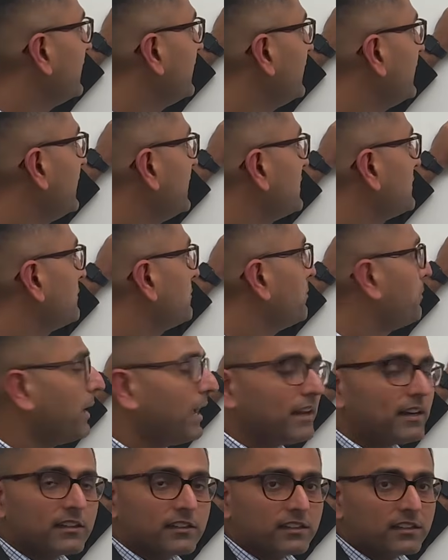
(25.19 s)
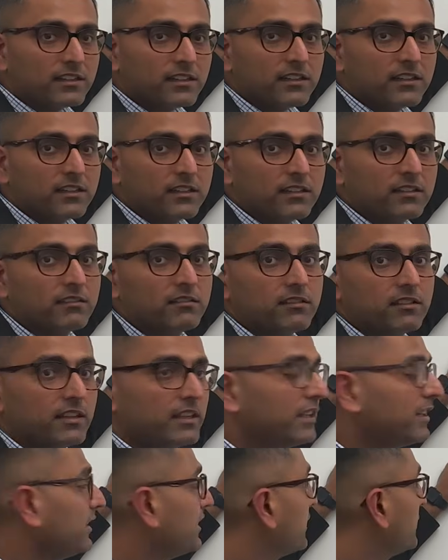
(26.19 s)
is better
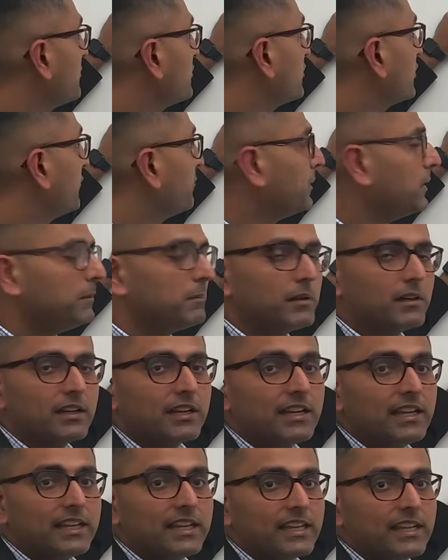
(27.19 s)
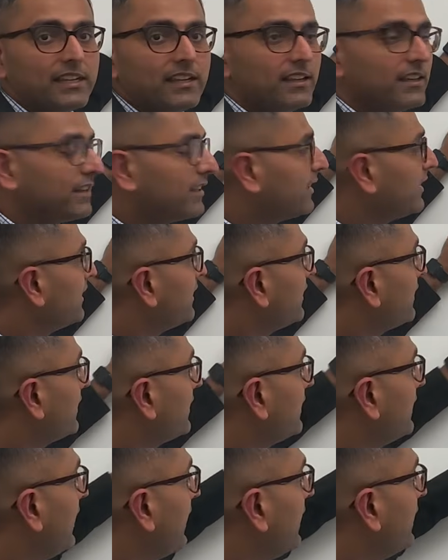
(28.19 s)
in terms of people clicking
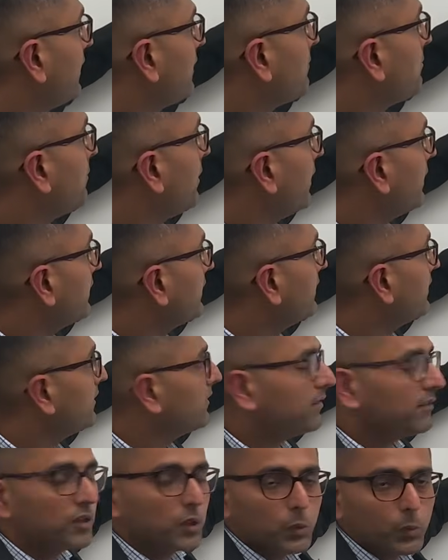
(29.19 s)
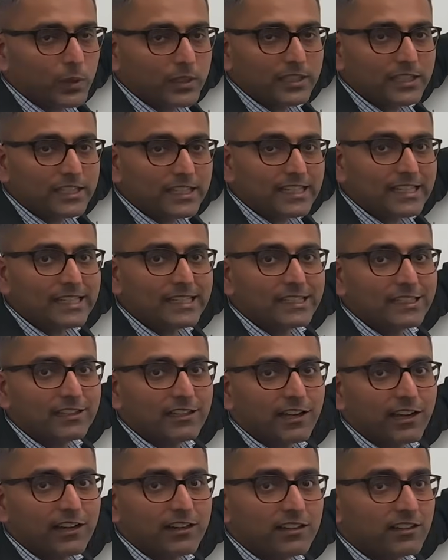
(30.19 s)
than a button with green in
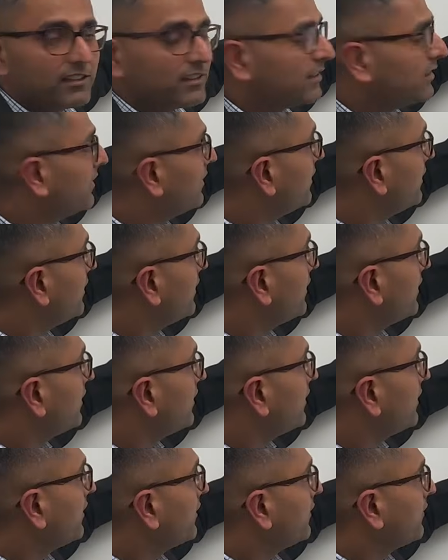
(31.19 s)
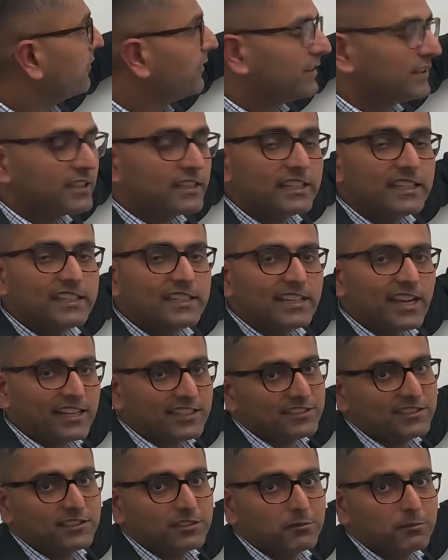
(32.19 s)
color with green
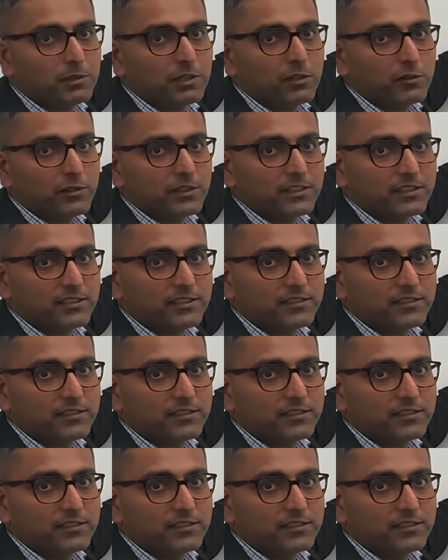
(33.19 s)
text below it.